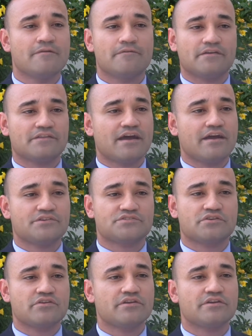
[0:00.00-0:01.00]
You have to hire
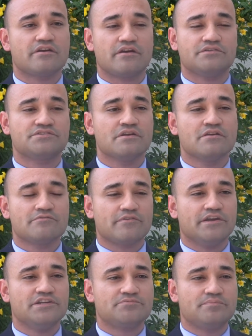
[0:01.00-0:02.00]
security guards
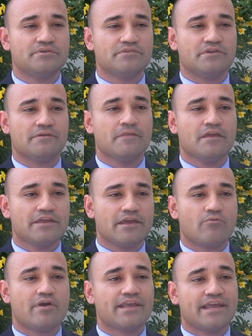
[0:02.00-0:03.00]
for each building.
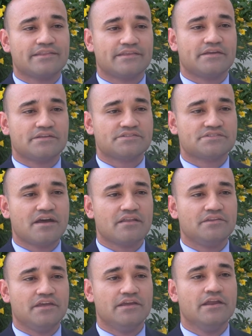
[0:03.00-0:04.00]
Yet why can't they
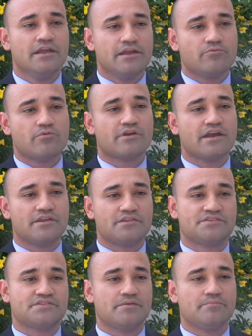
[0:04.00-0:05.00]
consolidate and work out
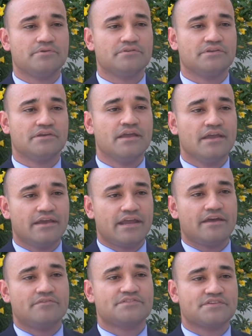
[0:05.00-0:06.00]
of the same building
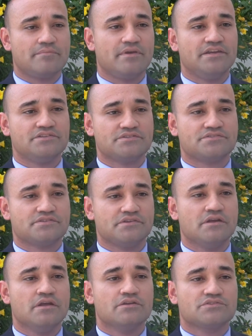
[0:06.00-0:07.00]
and have the same
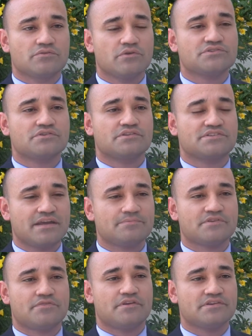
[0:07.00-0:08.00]
agency? So those are the
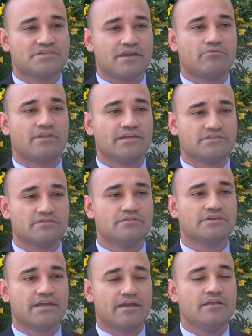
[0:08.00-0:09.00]
types of things that I would like to
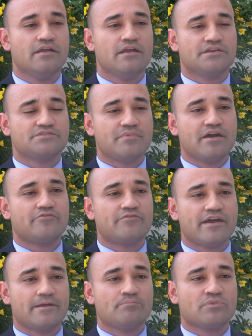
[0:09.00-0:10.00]
look at. As a matter
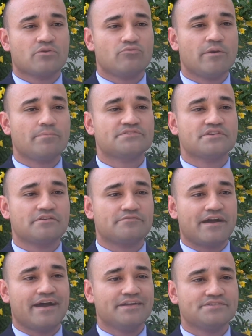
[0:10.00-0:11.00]
of fact,
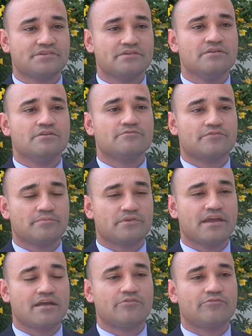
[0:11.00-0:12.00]
Representative Issa
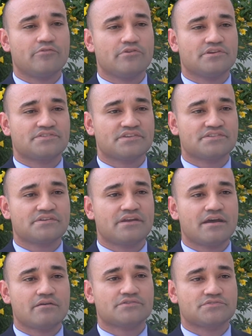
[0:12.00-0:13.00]
from California sits
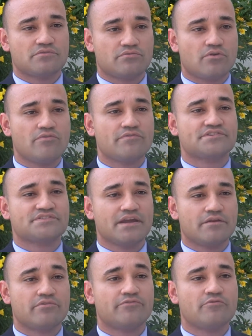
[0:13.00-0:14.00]
on a House
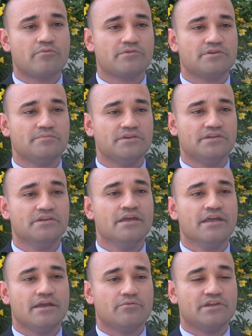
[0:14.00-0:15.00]
Oversight and Reform Committee.
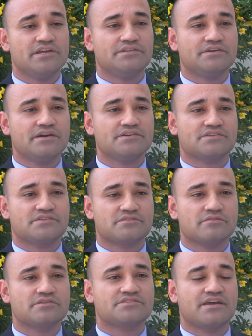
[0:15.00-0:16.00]
And what he does
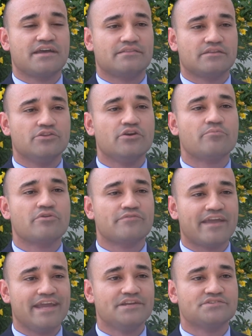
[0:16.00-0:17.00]
is looks at the number
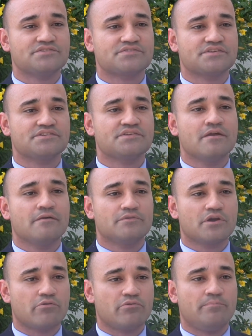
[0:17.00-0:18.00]
of agencies
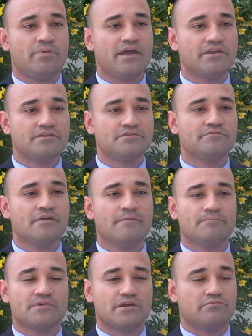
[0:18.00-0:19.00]
that are repetitive,
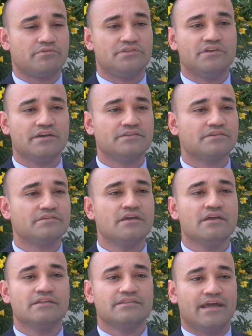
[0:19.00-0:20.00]
that are redundant,
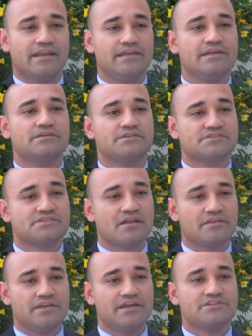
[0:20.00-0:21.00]
that need
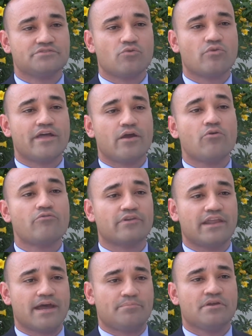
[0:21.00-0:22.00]
consolidation or that
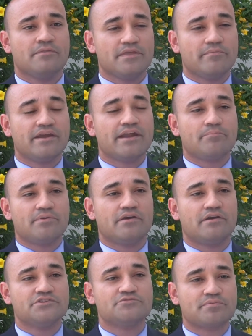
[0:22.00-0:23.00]
overlap. They may not
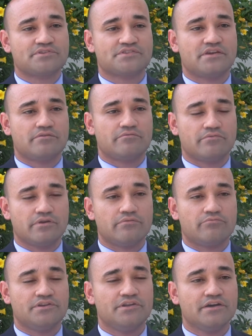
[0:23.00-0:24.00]
be 100%
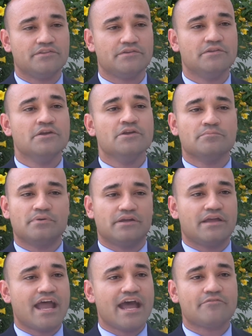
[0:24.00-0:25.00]
redundant,
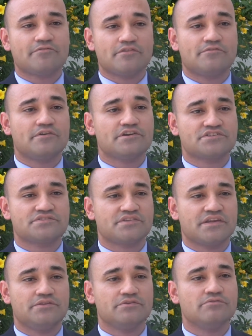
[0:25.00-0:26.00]
but half of the
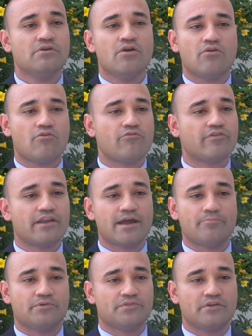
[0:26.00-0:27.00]
functions they do
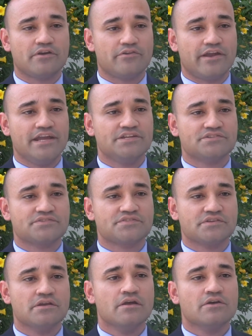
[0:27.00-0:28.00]
overlap with another
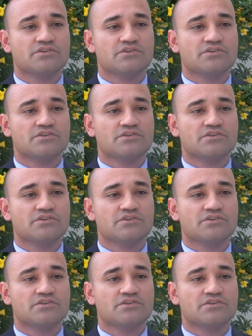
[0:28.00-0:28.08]
agency.